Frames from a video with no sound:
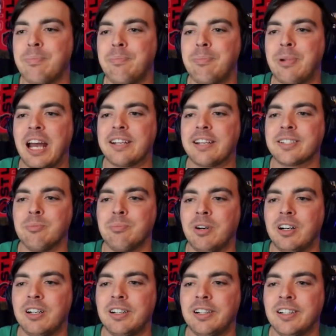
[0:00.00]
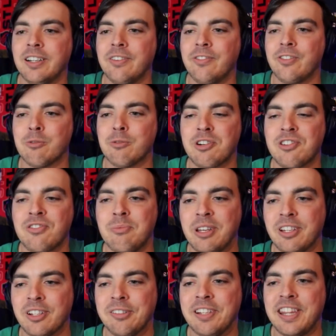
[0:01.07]
basketball, if you're more
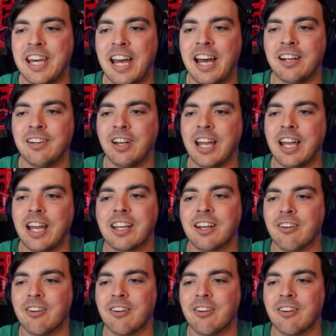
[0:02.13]
familiar with that, of like,